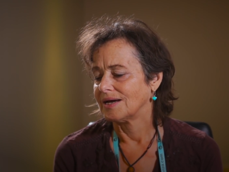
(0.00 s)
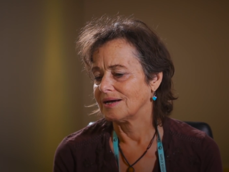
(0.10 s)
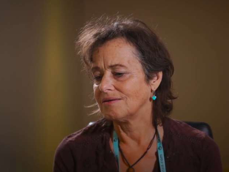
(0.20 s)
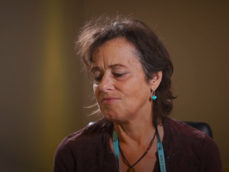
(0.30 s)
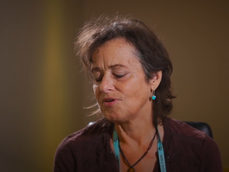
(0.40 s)

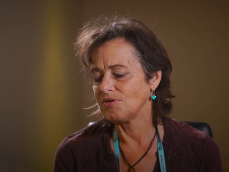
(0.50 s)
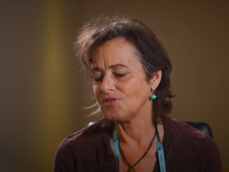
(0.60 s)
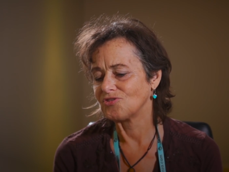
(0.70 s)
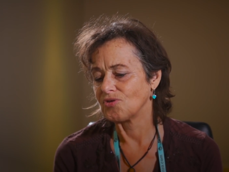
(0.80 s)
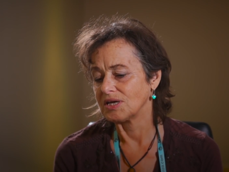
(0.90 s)
And very
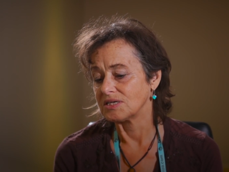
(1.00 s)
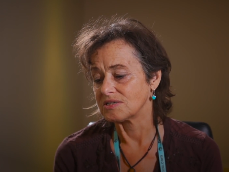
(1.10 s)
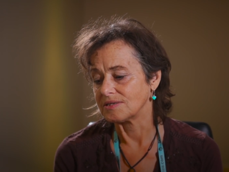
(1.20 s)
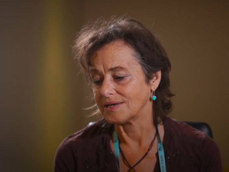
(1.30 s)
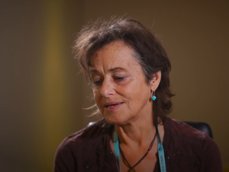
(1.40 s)

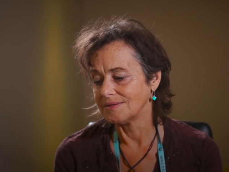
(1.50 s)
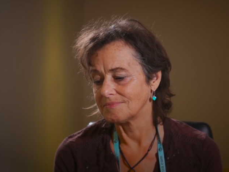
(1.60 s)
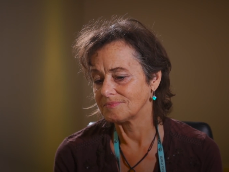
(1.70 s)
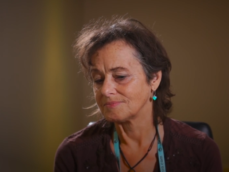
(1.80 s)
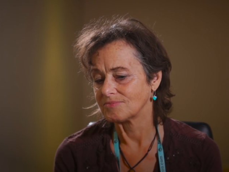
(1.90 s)
strangely,
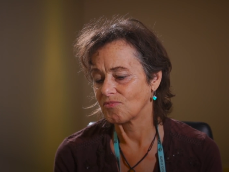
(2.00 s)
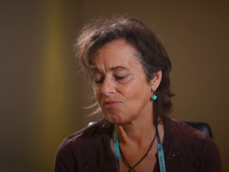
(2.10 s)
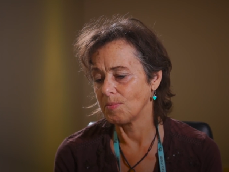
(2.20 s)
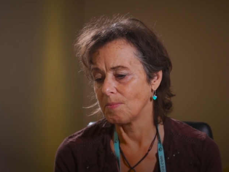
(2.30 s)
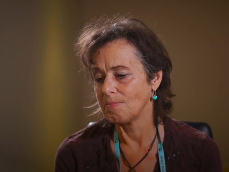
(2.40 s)

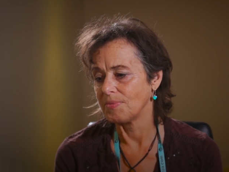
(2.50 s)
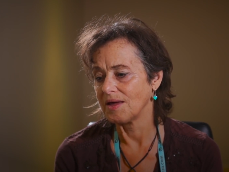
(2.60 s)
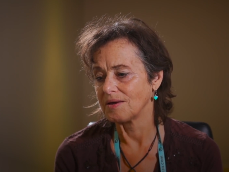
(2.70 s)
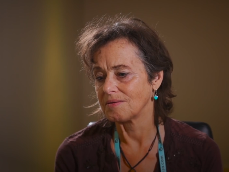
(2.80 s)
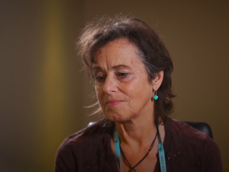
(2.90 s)
from
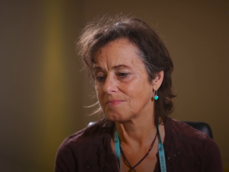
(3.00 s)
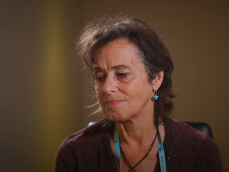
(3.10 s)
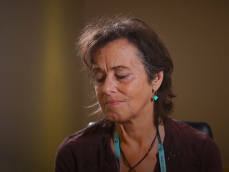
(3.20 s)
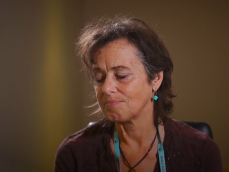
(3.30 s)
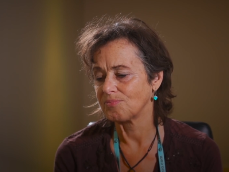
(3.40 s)
that
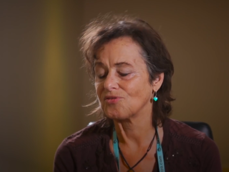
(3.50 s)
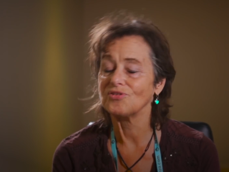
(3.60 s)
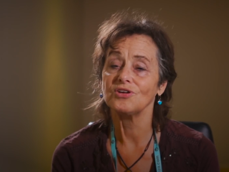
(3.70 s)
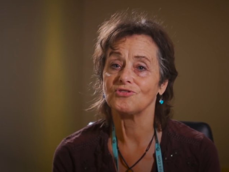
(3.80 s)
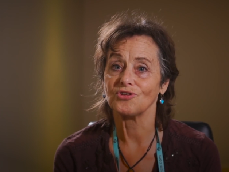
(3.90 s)

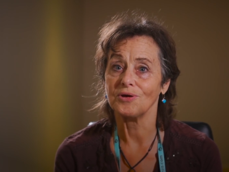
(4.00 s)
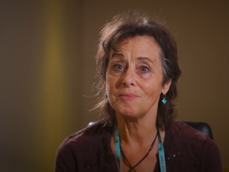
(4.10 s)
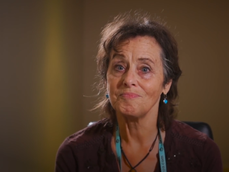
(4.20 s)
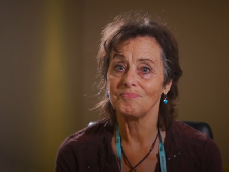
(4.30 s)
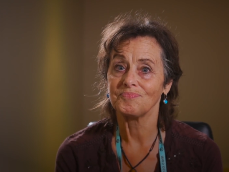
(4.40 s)

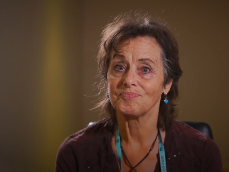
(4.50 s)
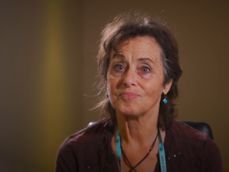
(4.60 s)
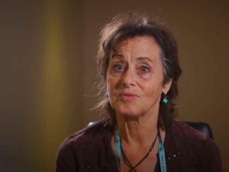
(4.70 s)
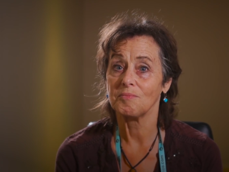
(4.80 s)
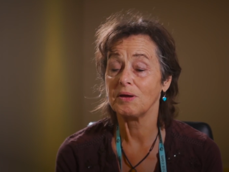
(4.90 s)
procedure,
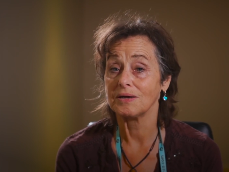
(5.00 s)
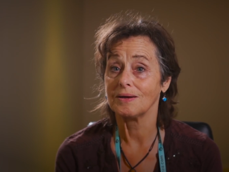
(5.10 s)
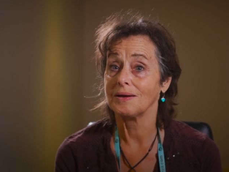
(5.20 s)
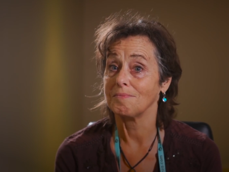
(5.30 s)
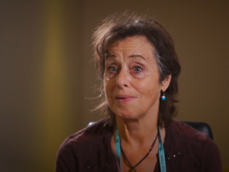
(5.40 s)
the pain
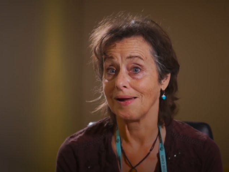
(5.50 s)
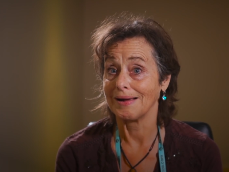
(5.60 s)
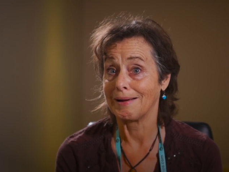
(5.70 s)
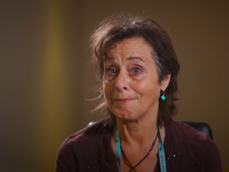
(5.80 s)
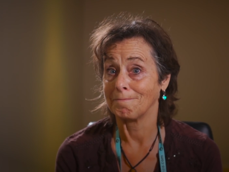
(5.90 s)
came
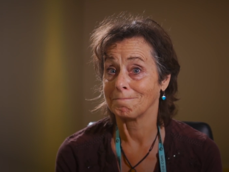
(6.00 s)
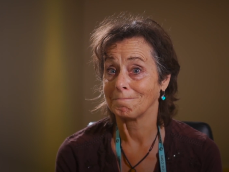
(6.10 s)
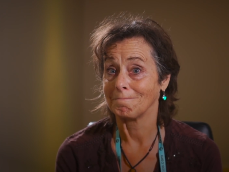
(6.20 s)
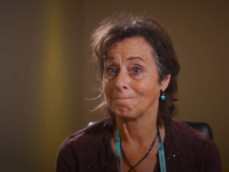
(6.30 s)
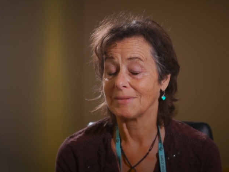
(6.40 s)
back,
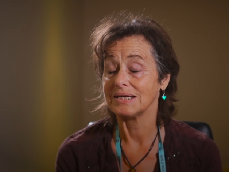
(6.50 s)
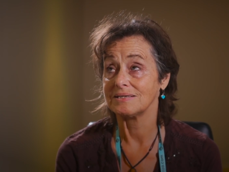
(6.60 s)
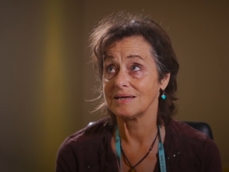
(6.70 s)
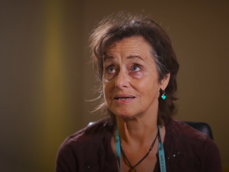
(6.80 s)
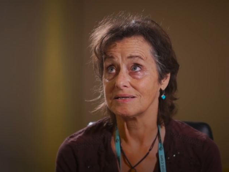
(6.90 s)

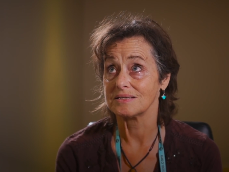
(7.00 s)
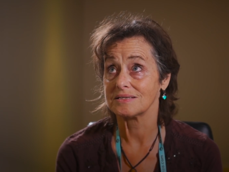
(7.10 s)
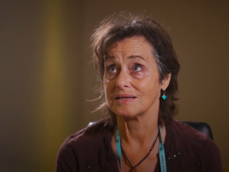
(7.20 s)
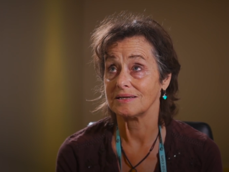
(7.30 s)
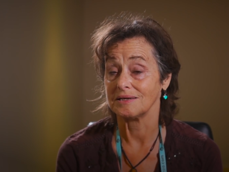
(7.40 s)

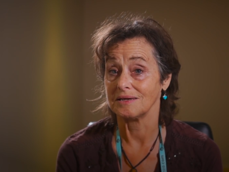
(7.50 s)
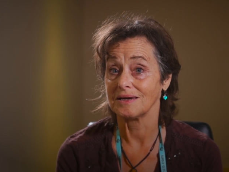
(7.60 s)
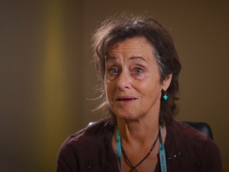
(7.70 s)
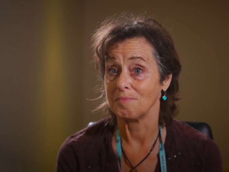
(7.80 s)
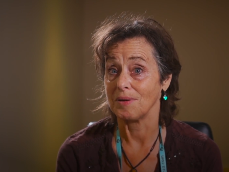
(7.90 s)
intensely
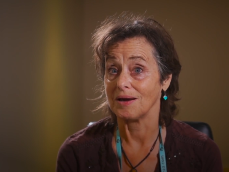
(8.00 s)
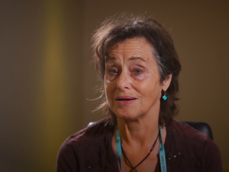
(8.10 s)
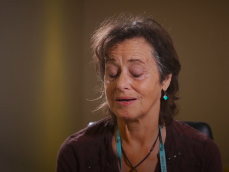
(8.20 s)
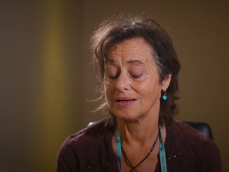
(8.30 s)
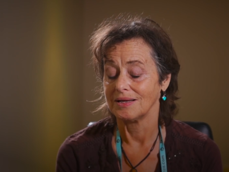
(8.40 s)
came
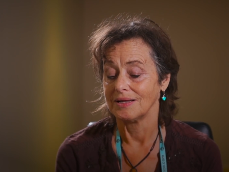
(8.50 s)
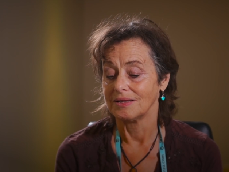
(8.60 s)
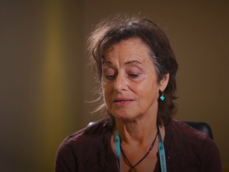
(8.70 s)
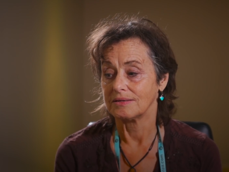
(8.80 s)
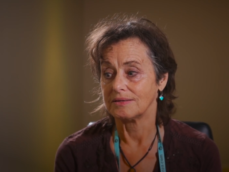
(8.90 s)
back.
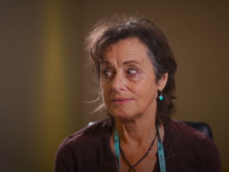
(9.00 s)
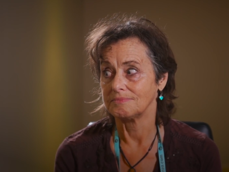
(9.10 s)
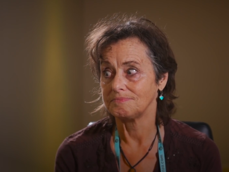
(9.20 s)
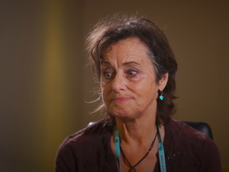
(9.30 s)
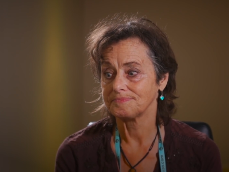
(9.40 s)

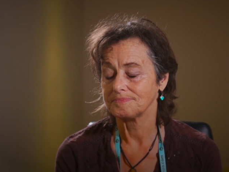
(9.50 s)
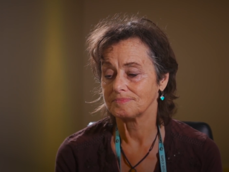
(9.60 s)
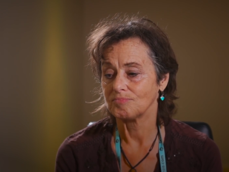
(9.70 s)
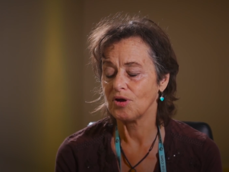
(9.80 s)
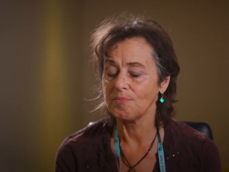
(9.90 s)
Um,
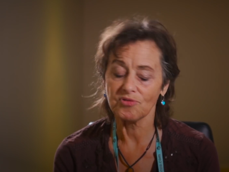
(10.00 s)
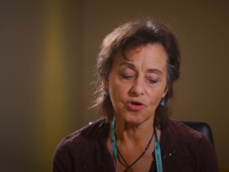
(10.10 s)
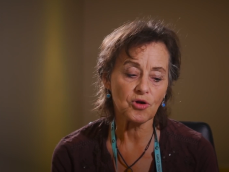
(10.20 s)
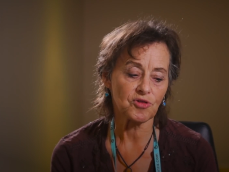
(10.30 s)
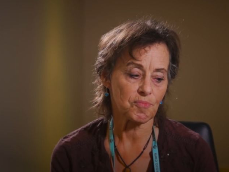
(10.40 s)
perhaps
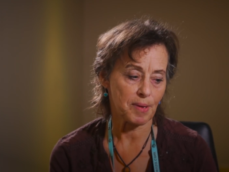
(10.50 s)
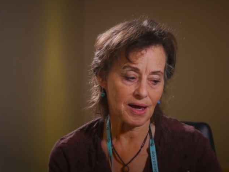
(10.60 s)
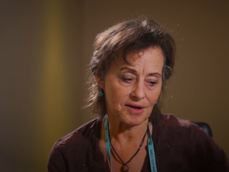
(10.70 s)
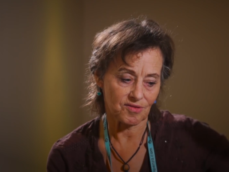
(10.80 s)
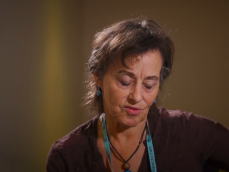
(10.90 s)
not as
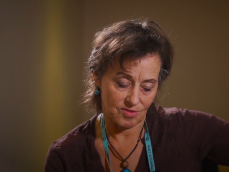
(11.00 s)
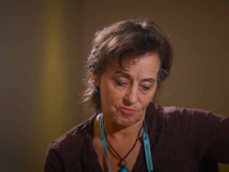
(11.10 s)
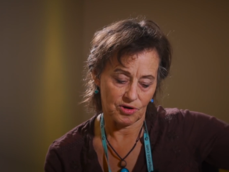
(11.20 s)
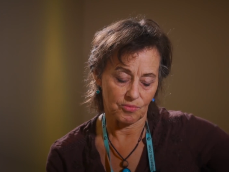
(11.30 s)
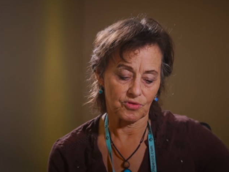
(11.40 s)
bad as
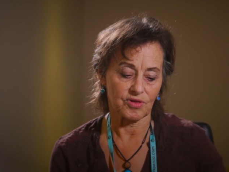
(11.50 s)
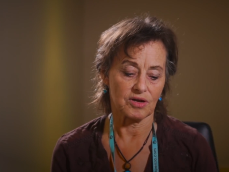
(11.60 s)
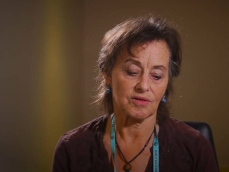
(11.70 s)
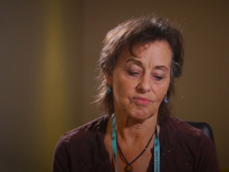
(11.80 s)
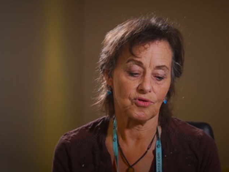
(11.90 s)
when it was
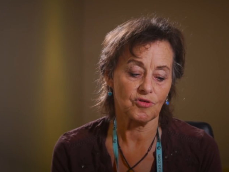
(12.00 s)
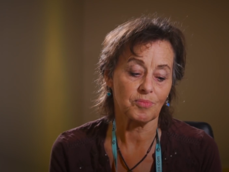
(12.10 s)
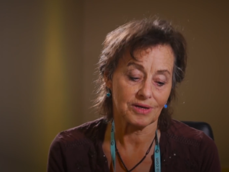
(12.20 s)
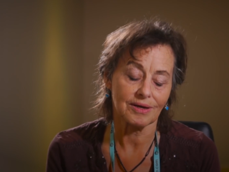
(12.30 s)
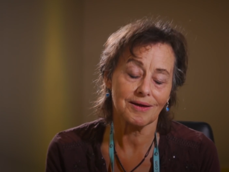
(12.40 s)
at its
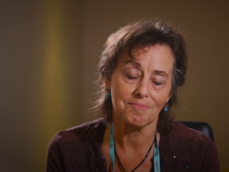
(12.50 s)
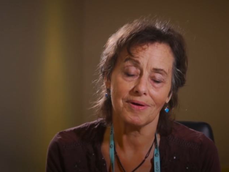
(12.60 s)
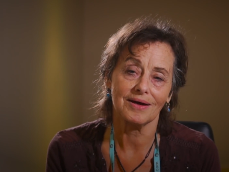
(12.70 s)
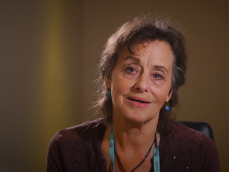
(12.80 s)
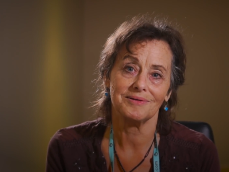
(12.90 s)
worst, but it came
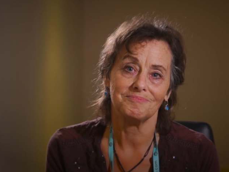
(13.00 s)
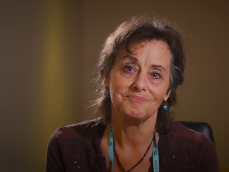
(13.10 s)
back.